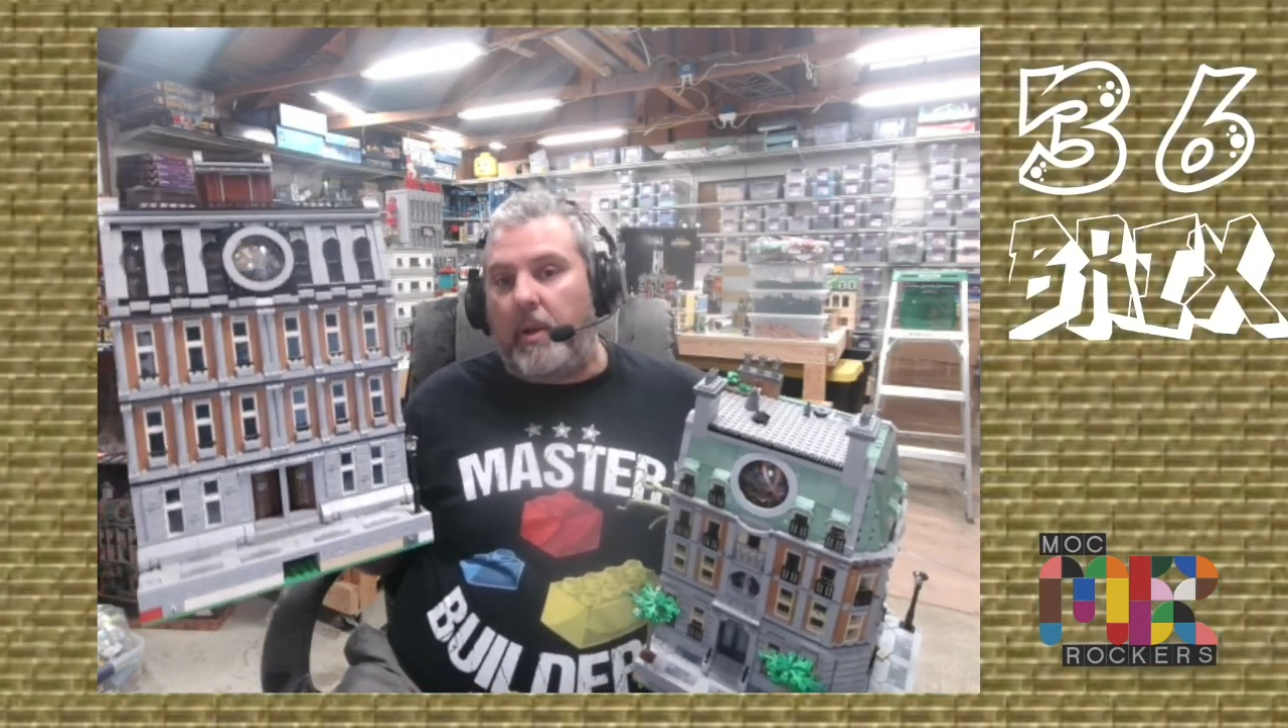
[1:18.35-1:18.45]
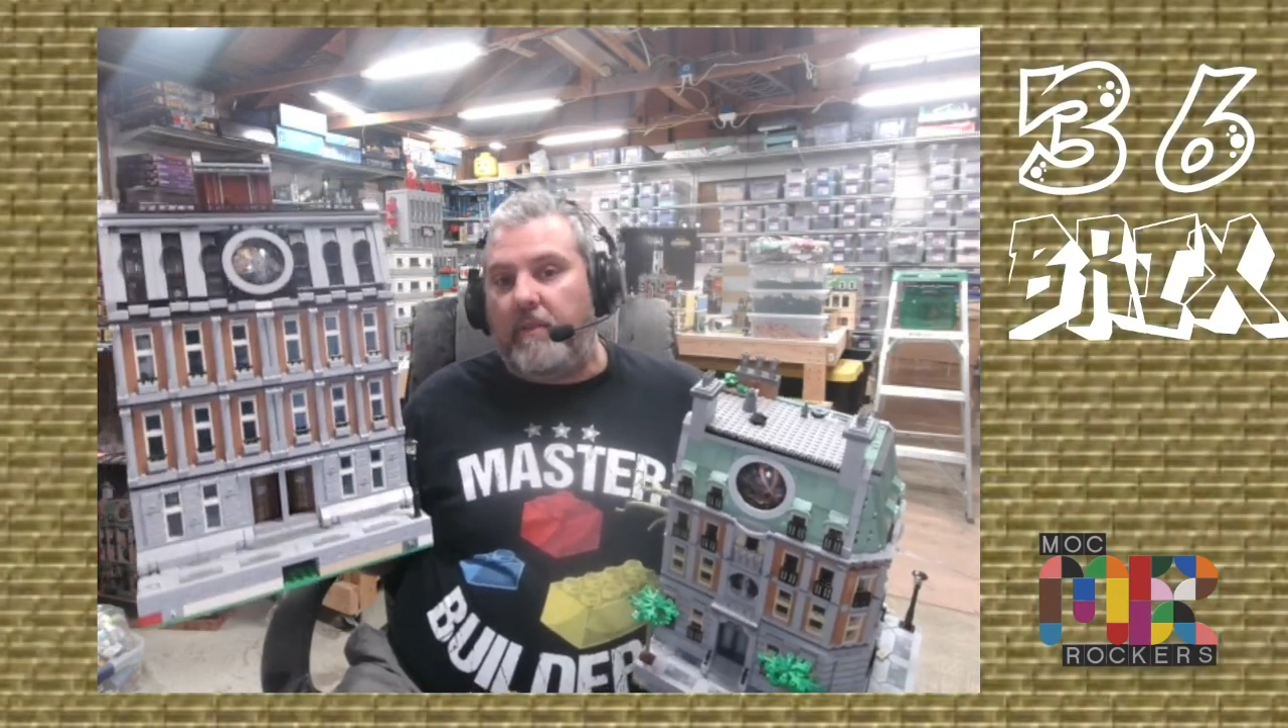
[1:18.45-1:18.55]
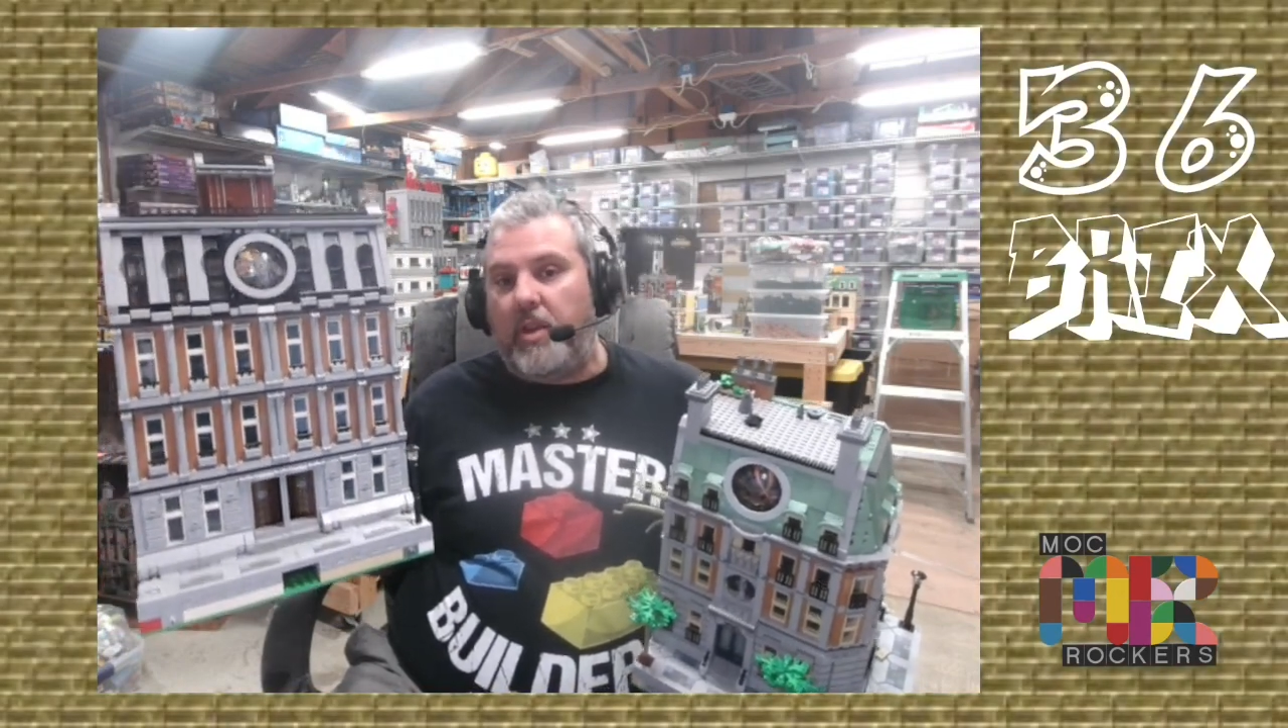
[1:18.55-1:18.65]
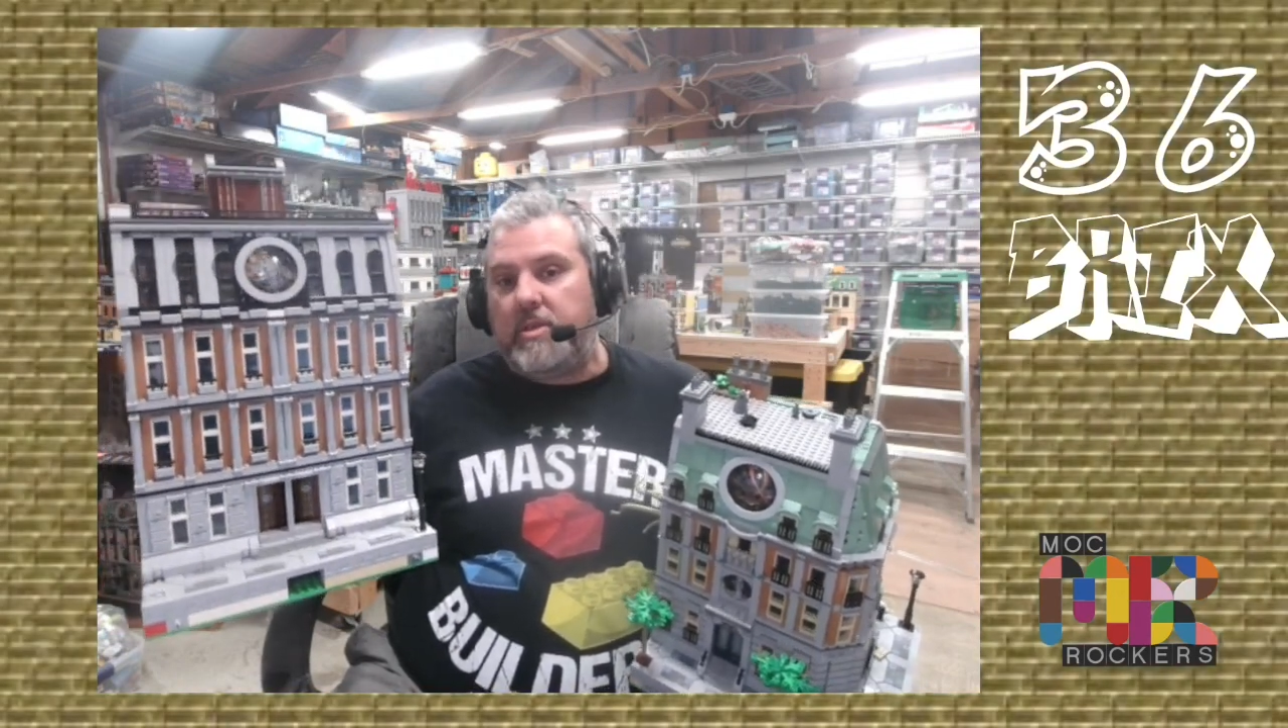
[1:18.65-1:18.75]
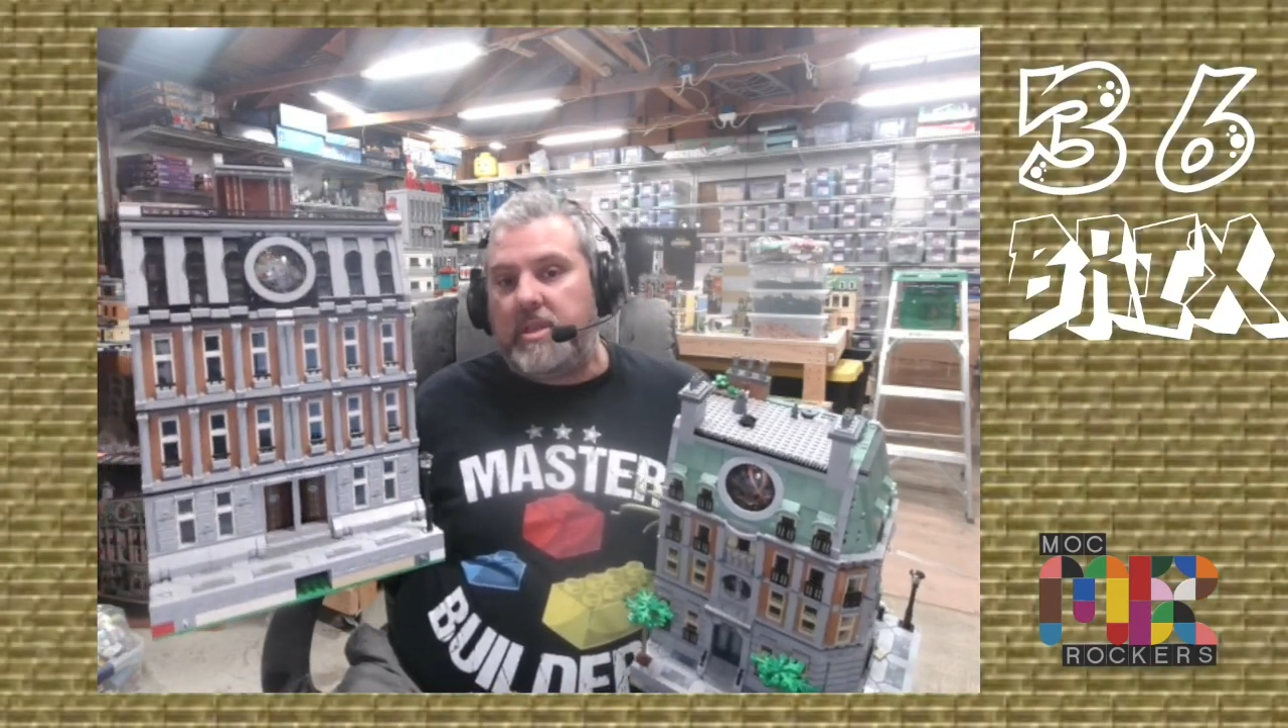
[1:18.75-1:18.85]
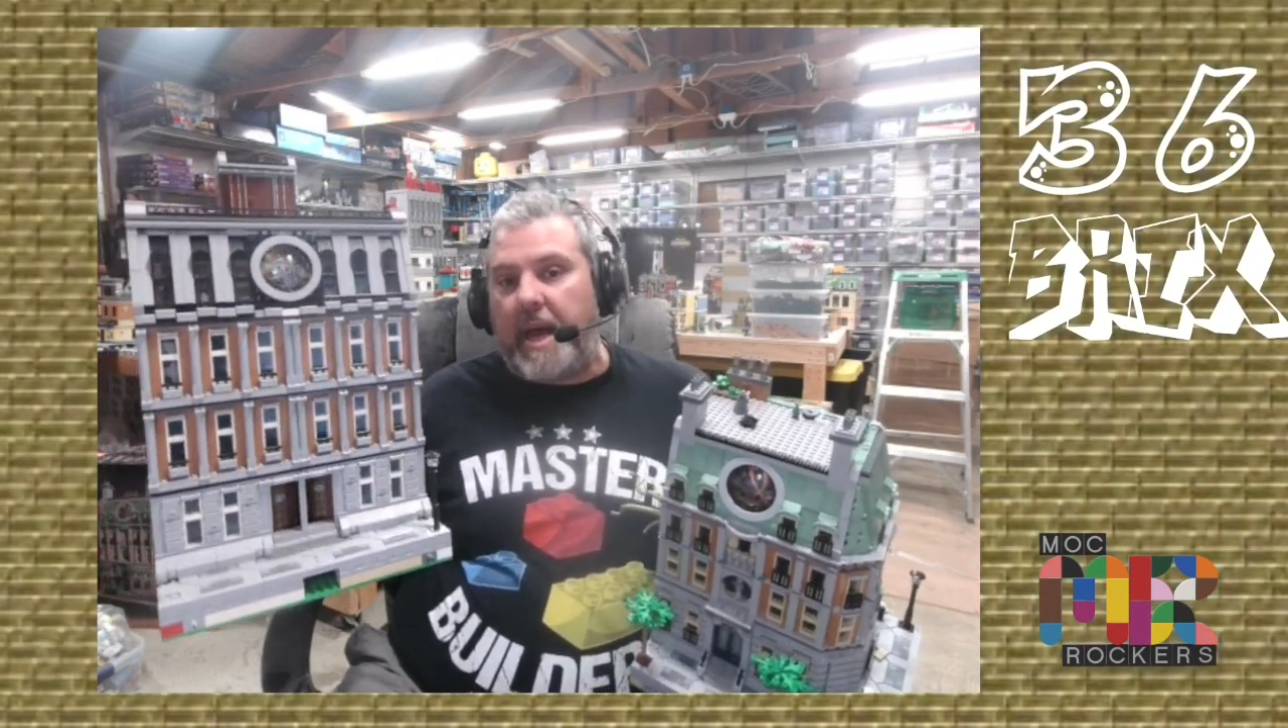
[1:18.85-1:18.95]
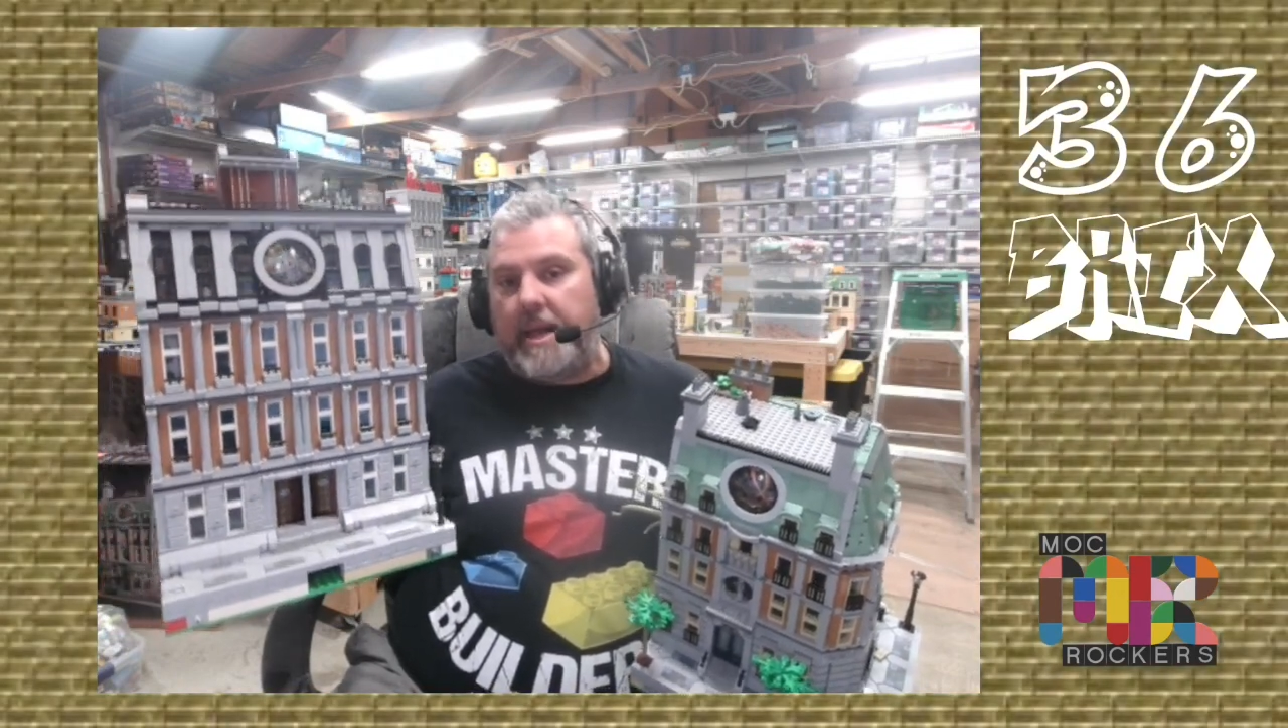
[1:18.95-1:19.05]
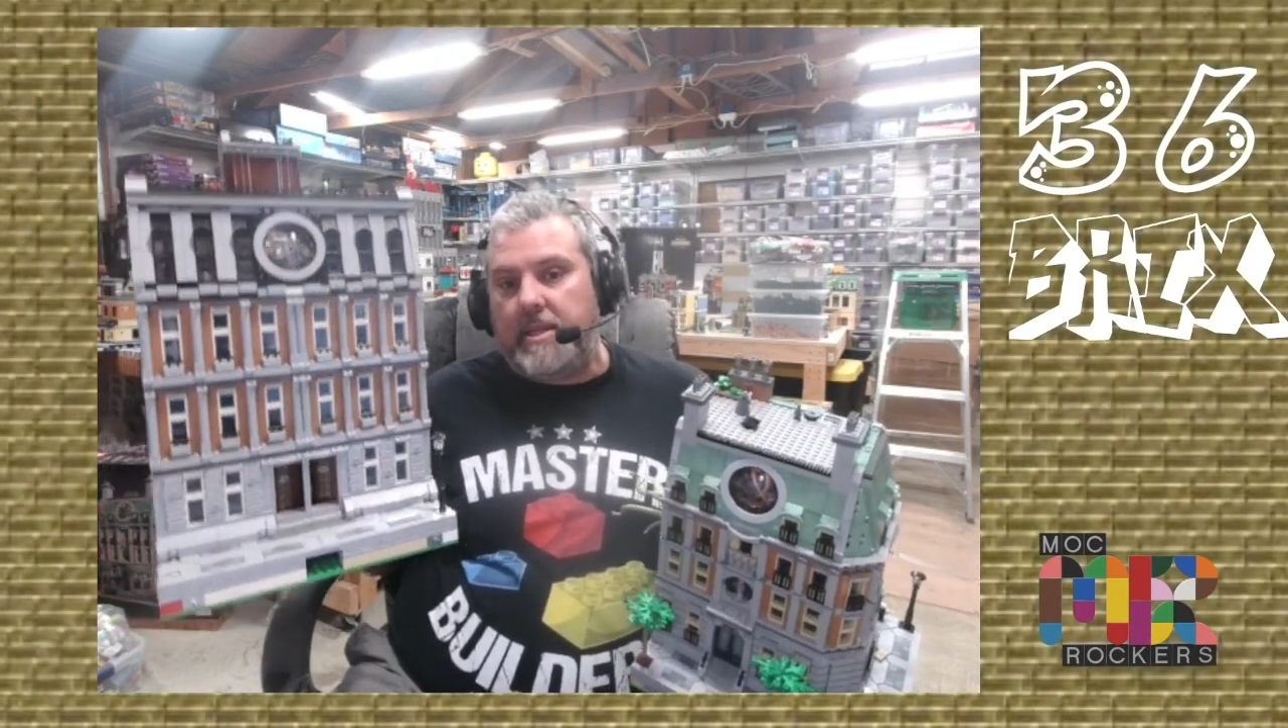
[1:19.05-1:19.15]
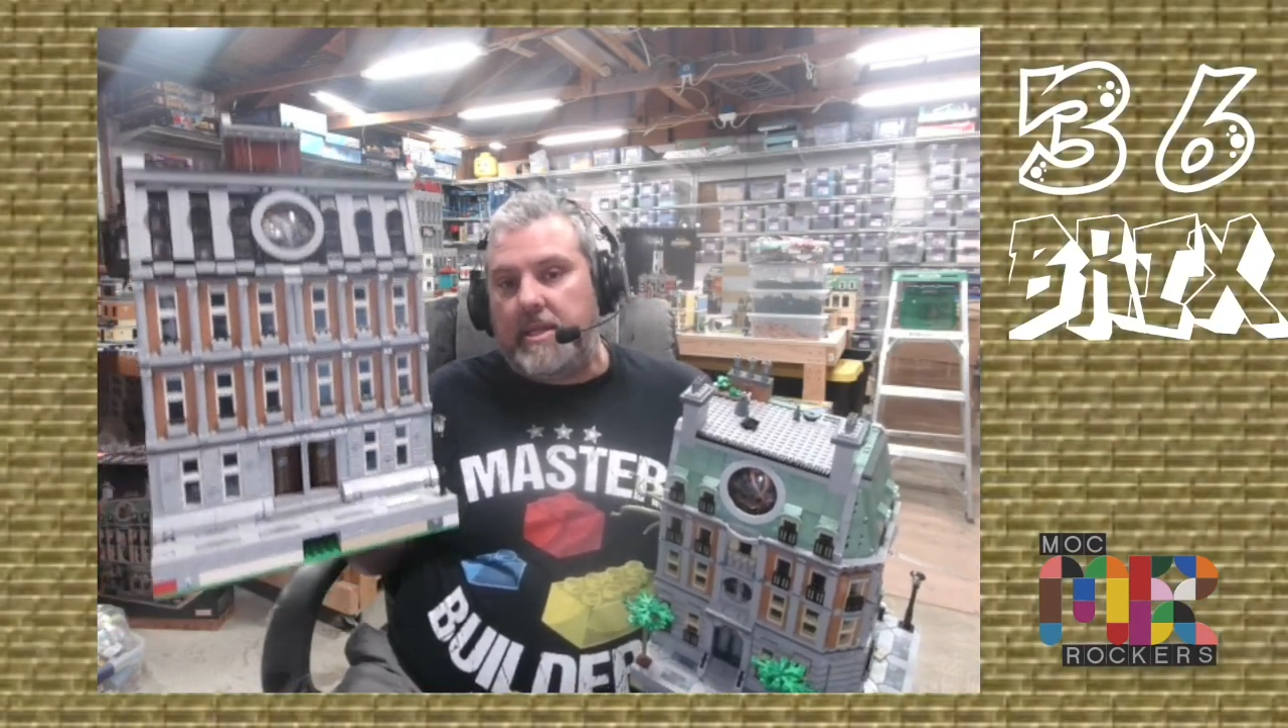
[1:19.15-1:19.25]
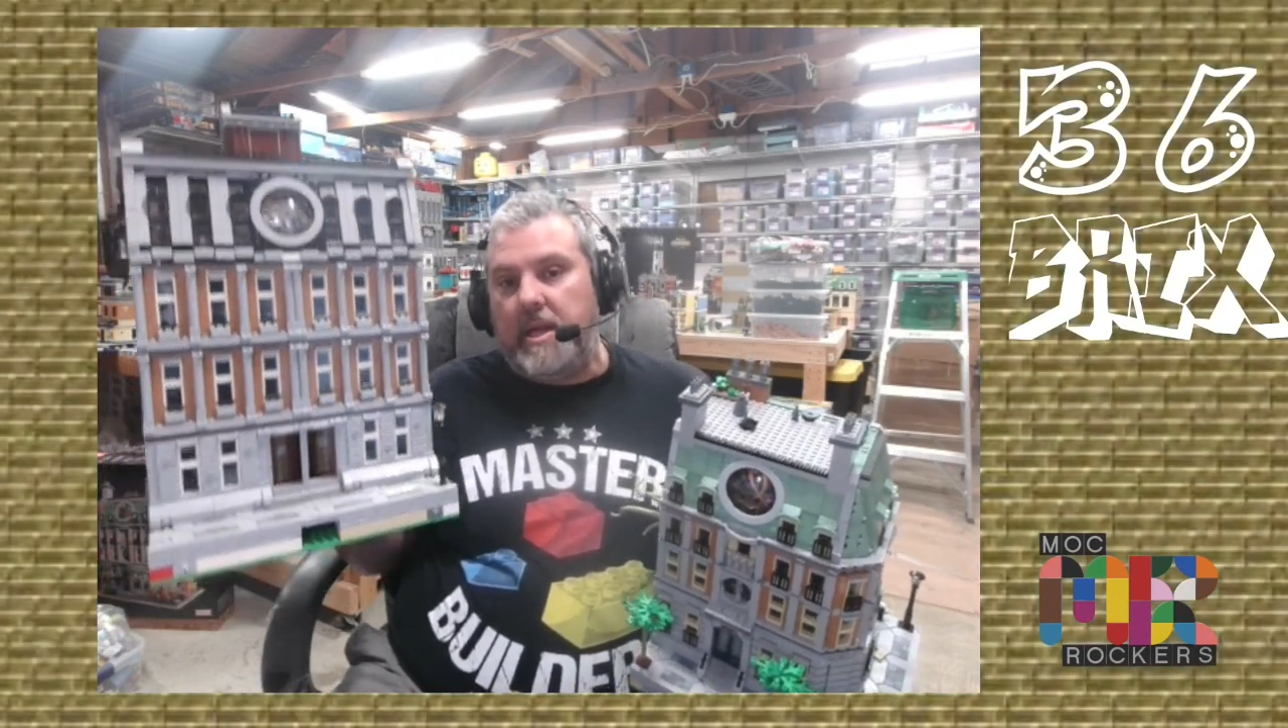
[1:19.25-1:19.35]
of those
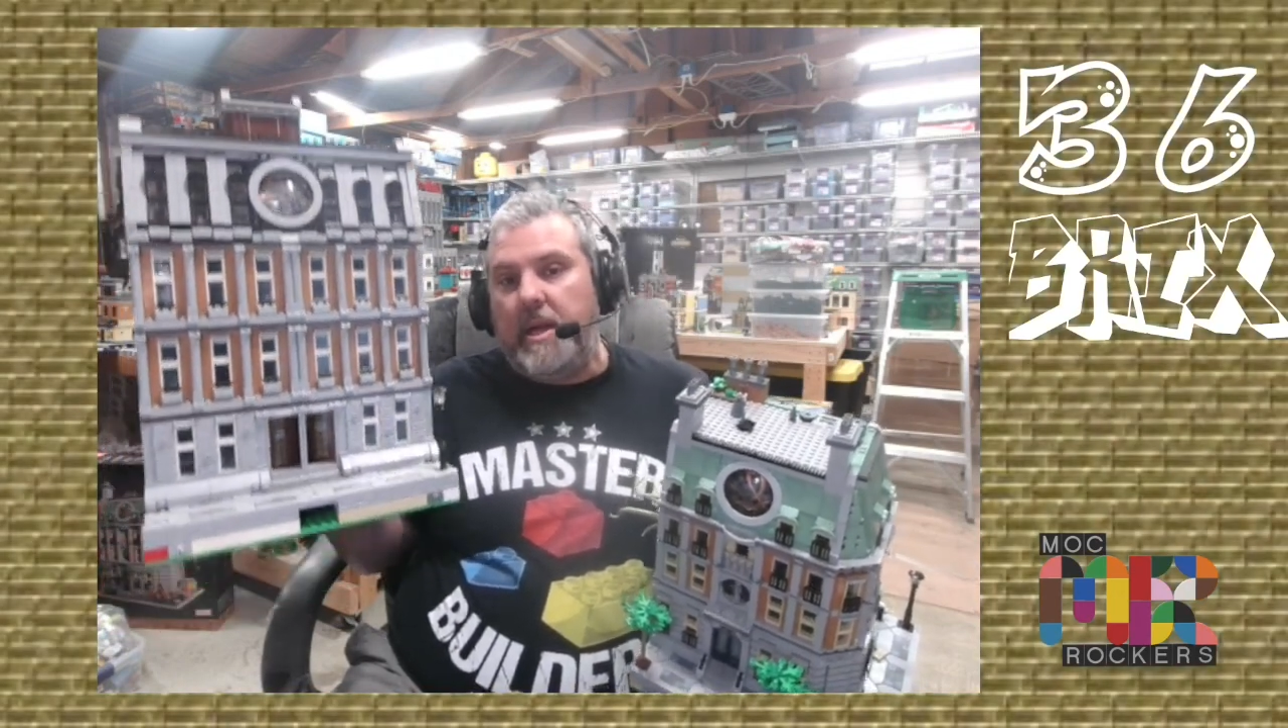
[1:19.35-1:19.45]
sets,